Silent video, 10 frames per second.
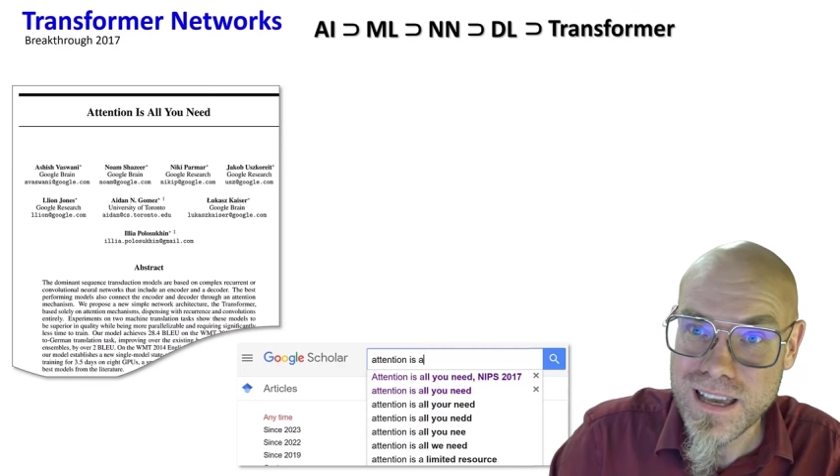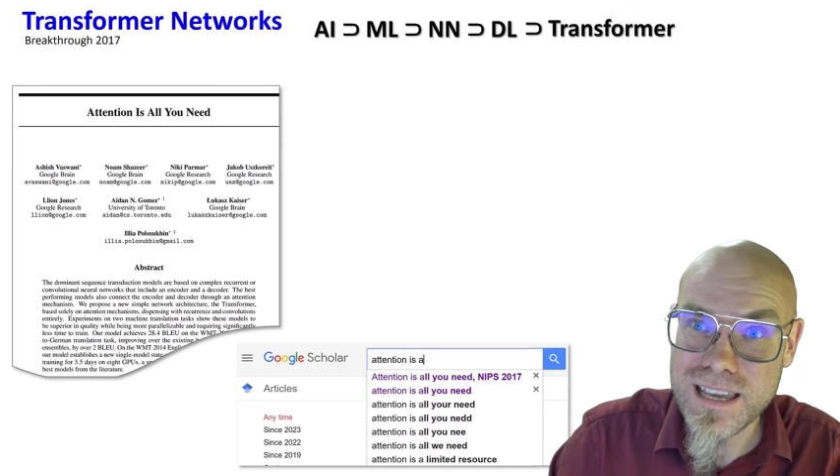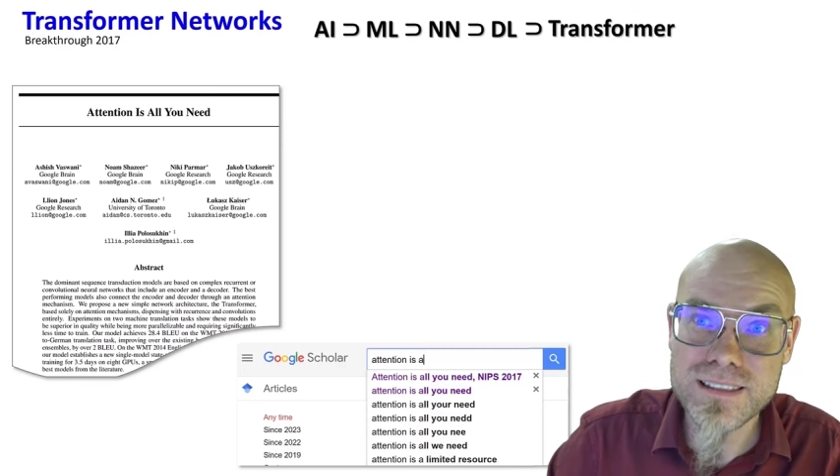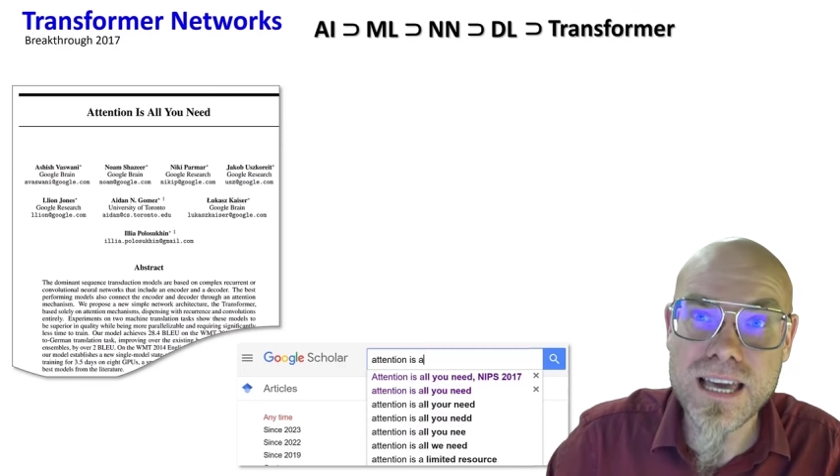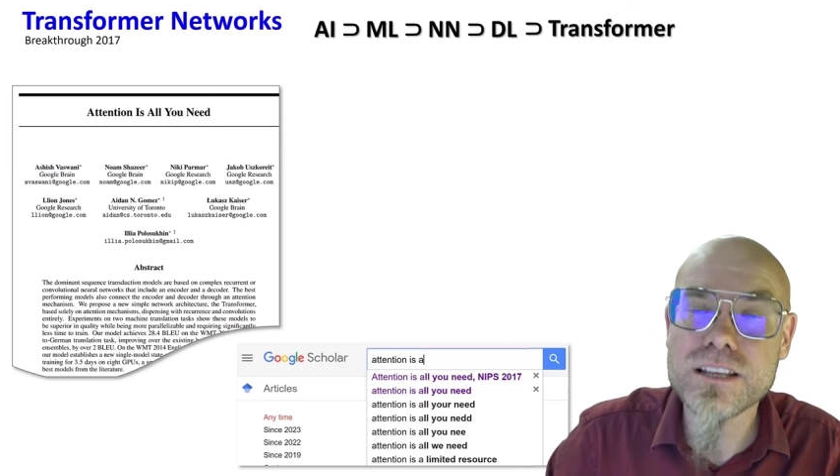
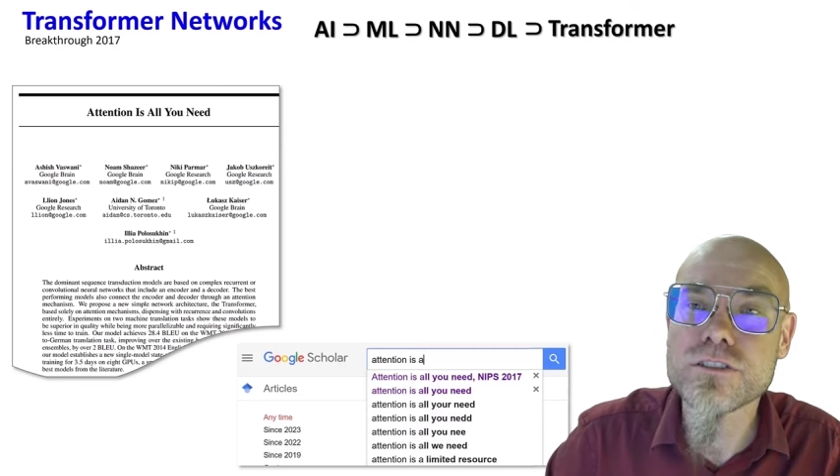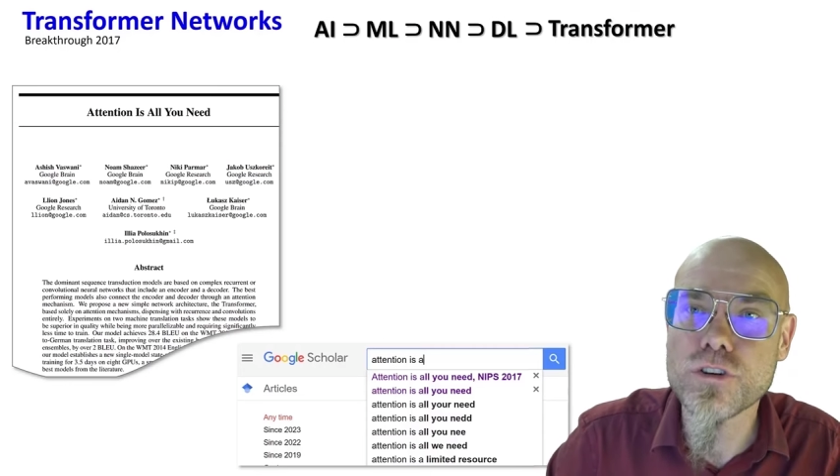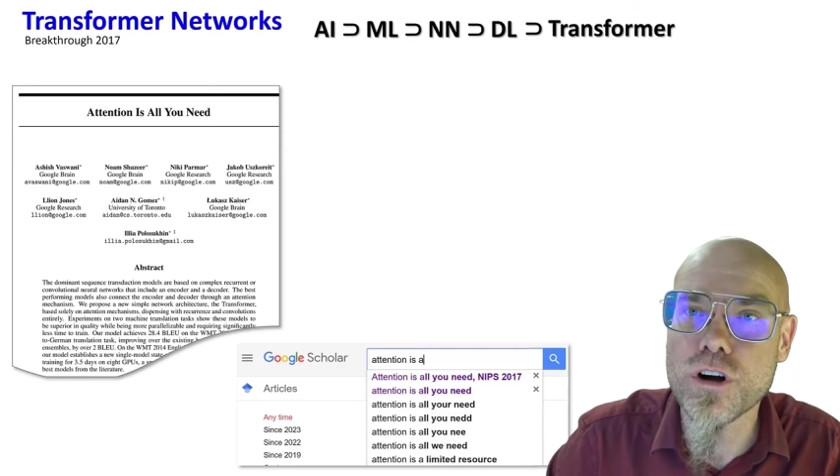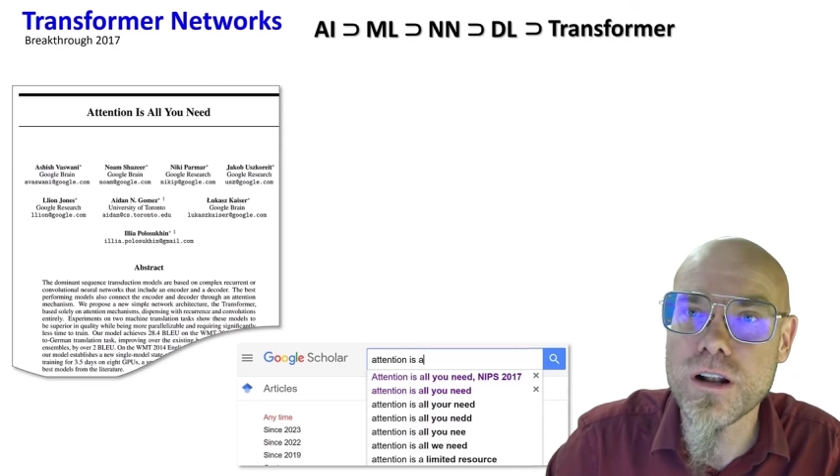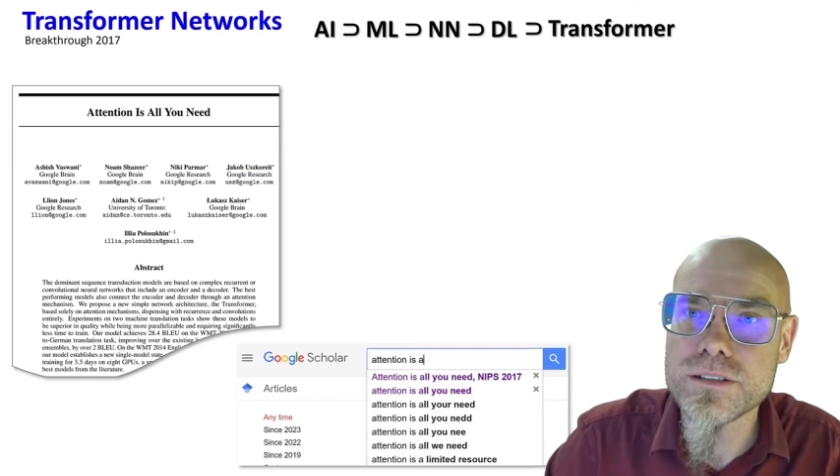and that is
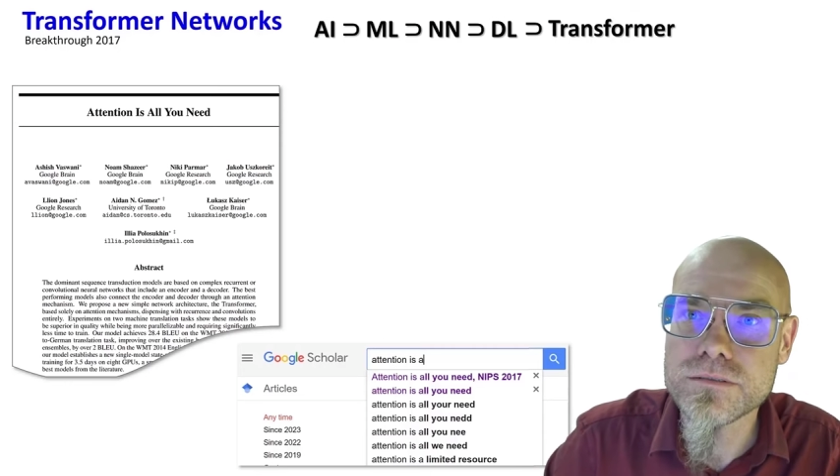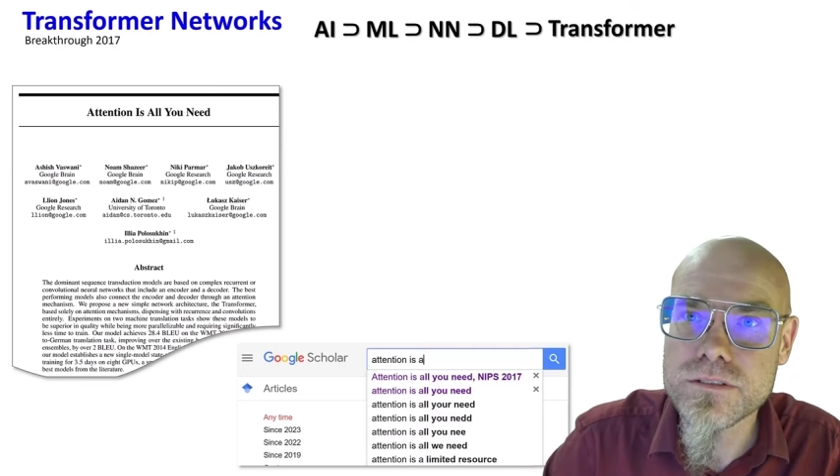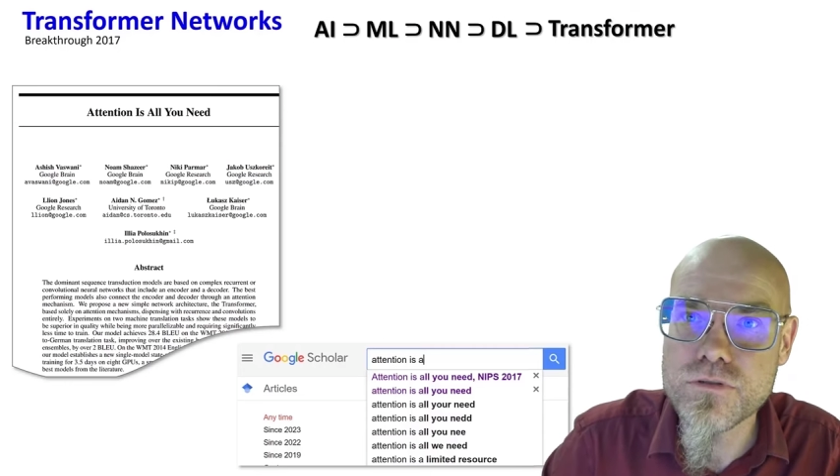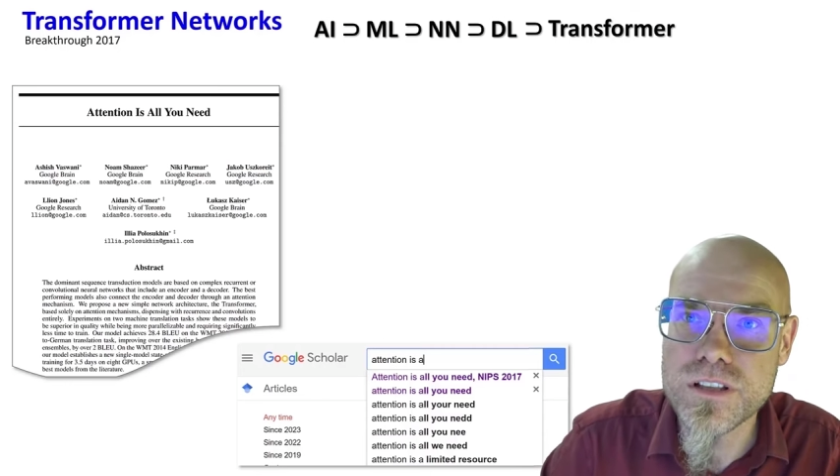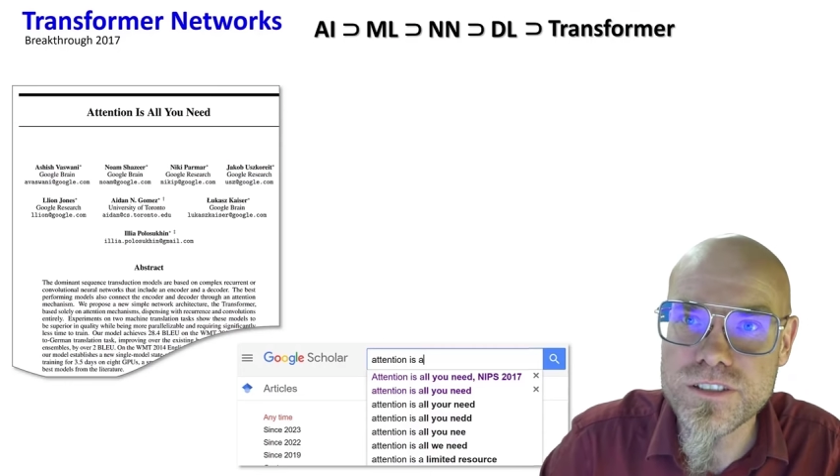called
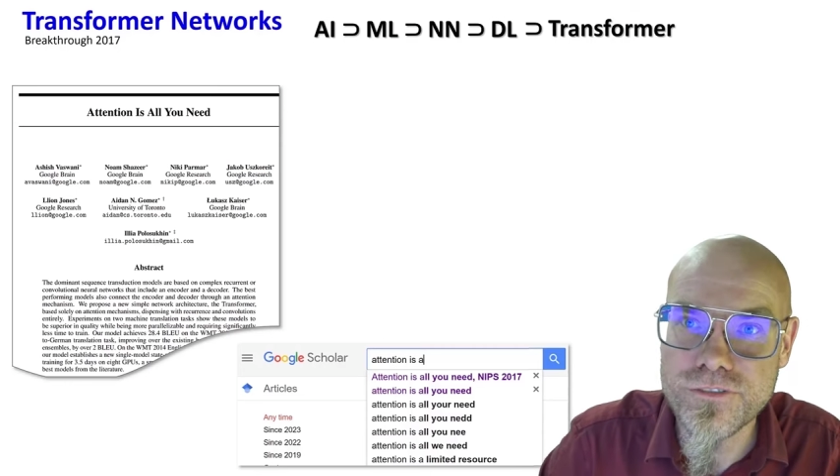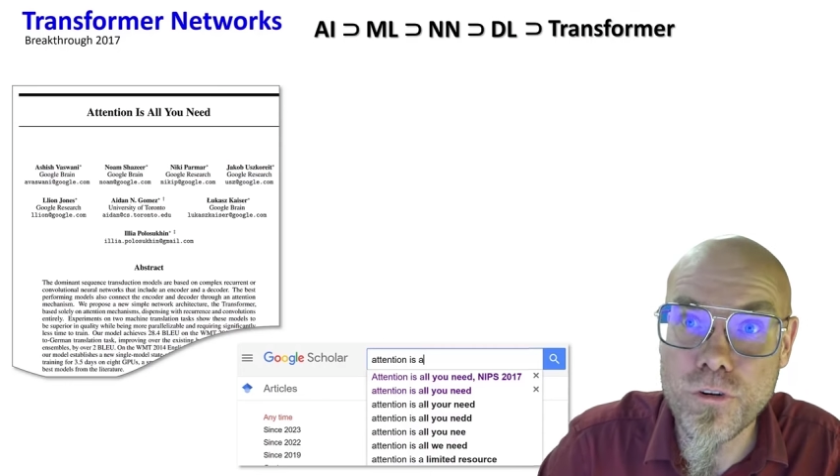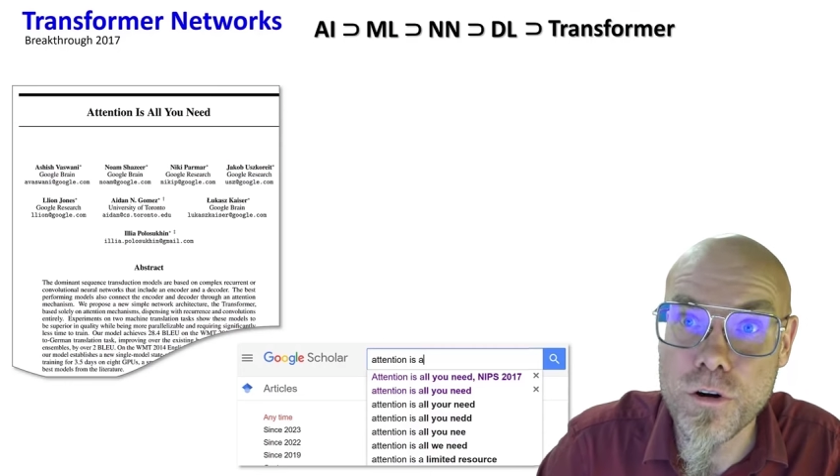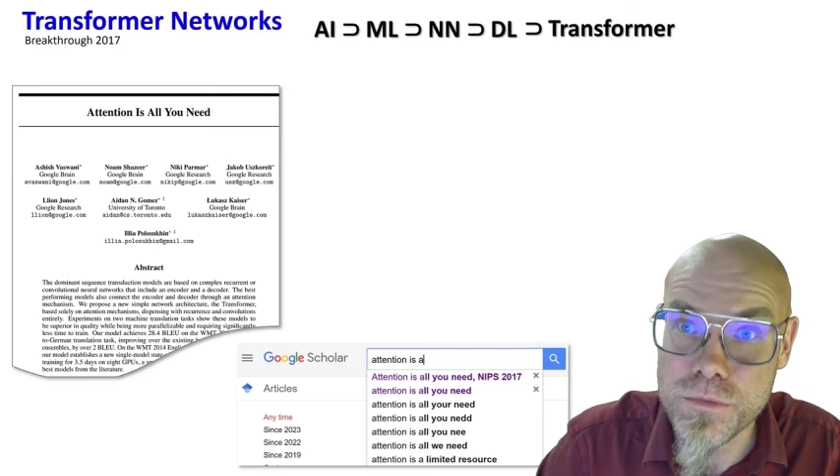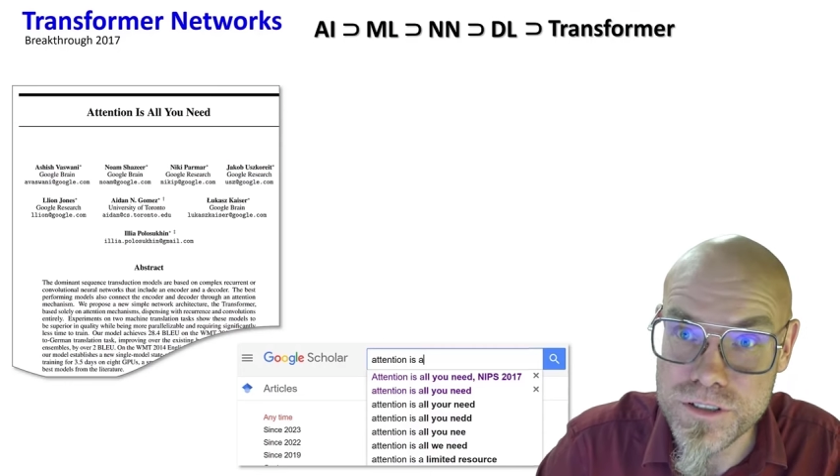
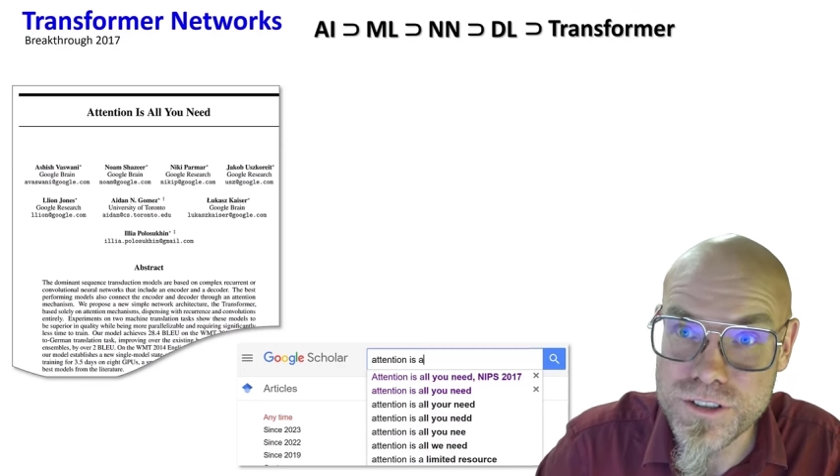transformers.